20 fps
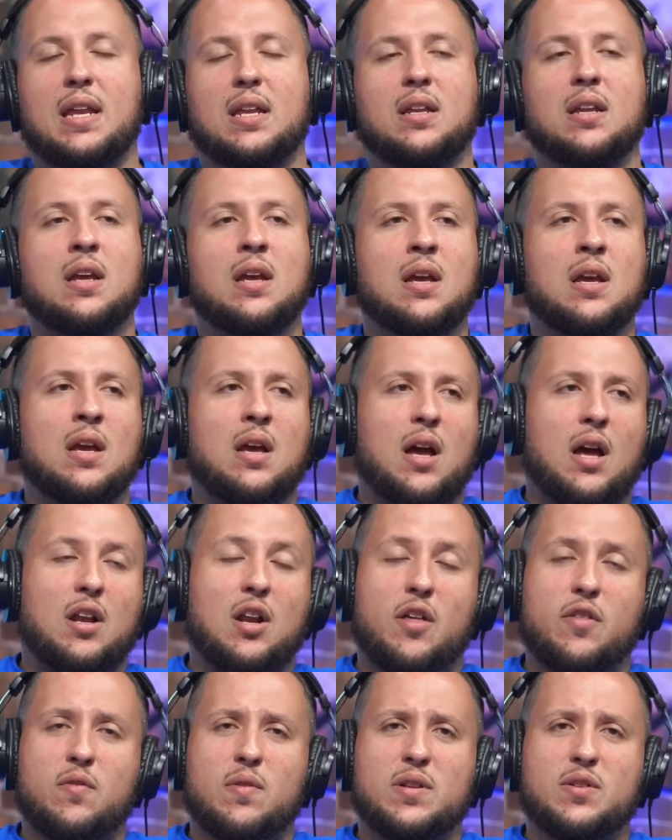And
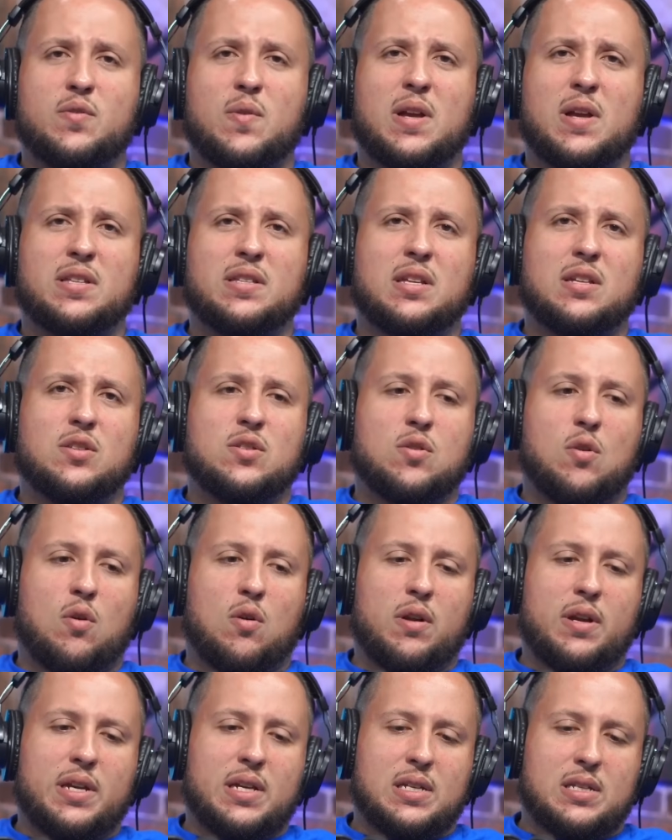another interesting
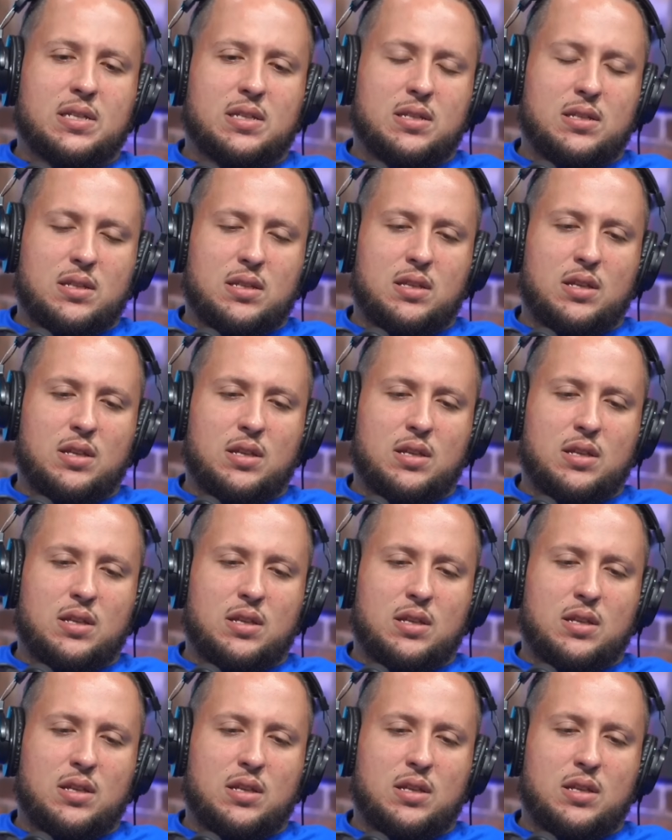story is,